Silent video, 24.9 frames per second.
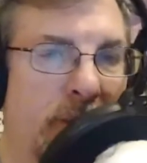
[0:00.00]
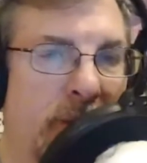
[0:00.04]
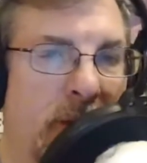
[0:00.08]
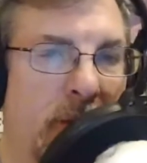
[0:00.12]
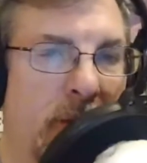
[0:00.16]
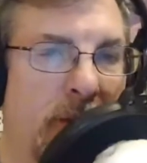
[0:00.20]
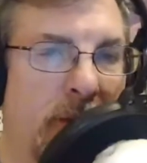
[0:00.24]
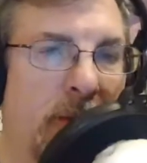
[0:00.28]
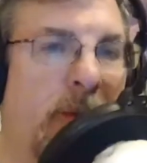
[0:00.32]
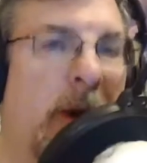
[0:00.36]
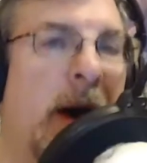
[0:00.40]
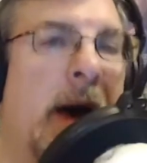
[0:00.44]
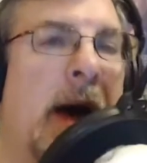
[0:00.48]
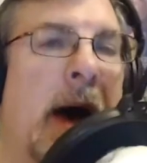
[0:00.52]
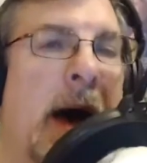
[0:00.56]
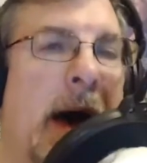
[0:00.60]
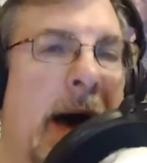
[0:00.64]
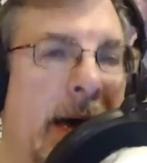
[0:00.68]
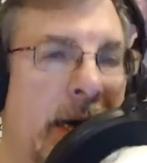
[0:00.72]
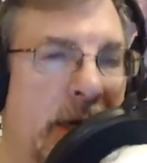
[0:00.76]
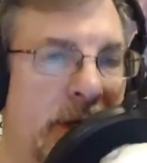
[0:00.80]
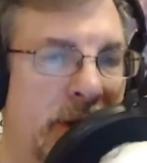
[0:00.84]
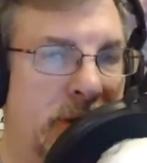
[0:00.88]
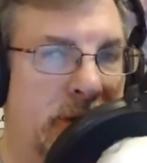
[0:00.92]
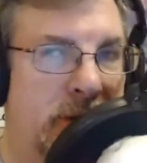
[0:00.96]
my
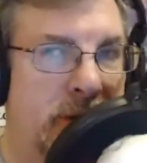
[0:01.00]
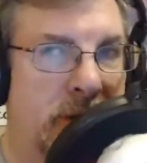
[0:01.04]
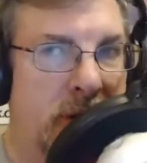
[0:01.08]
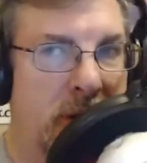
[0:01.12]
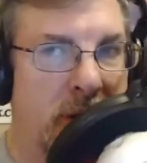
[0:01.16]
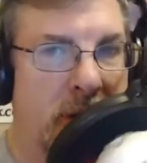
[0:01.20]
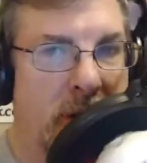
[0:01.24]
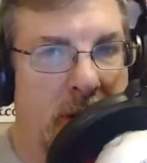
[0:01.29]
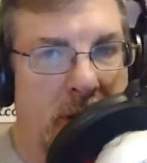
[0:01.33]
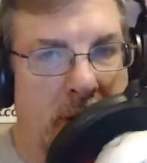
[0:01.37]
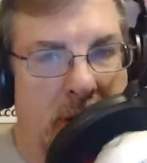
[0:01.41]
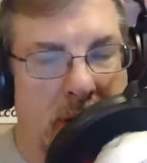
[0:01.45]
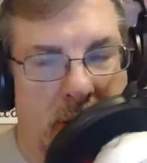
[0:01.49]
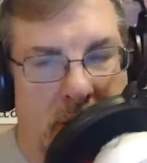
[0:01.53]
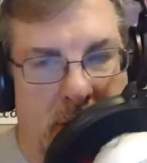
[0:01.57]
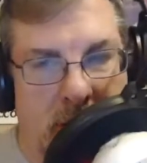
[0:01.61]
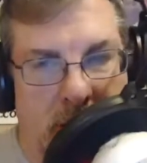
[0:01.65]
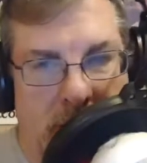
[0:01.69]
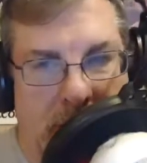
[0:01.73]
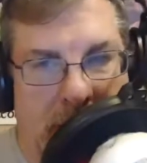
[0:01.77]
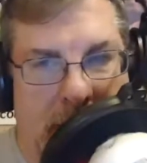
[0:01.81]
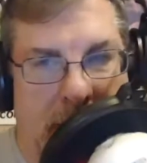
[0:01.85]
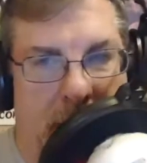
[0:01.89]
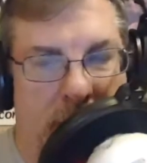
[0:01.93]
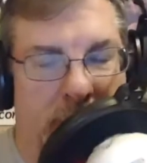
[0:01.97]
highest
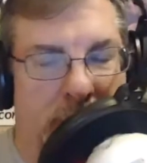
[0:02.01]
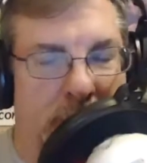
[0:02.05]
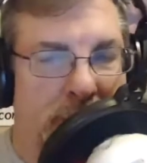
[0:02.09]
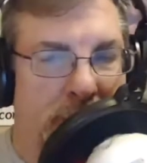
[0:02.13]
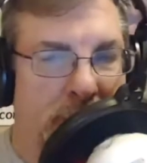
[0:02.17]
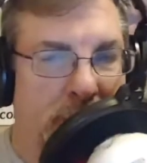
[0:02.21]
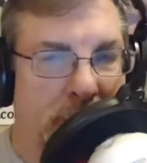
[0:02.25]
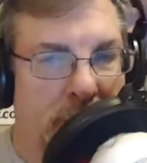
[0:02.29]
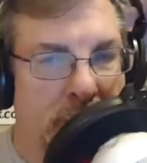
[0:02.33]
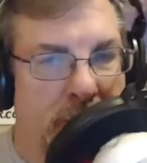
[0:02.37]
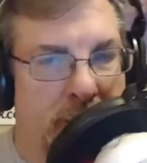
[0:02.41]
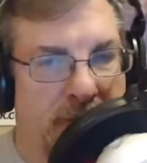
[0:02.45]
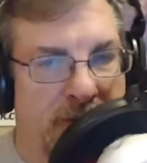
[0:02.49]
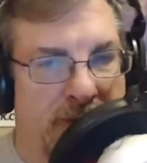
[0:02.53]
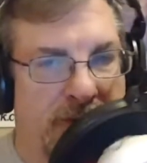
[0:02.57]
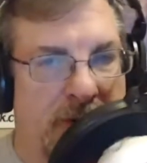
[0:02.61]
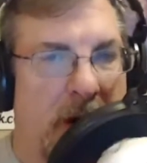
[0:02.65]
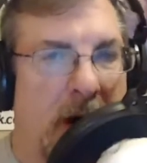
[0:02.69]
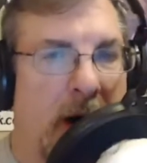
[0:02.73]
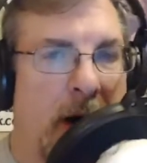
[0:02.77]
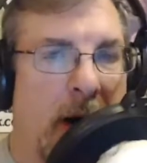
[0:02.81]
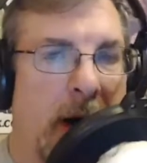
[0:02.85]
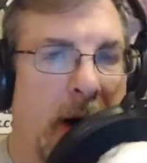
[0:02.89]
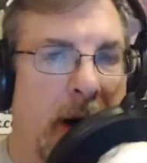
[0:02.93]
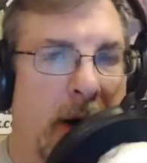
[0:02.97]
altitude
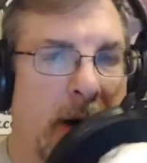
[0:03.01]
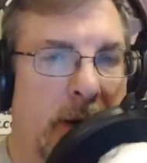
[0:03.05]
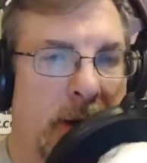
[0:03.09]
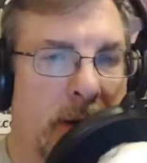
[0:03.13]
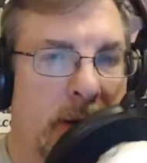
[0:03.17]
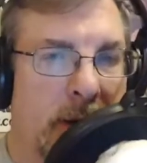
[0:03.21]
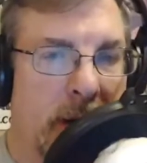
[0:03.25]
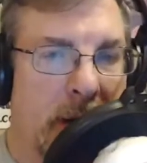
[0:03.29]
find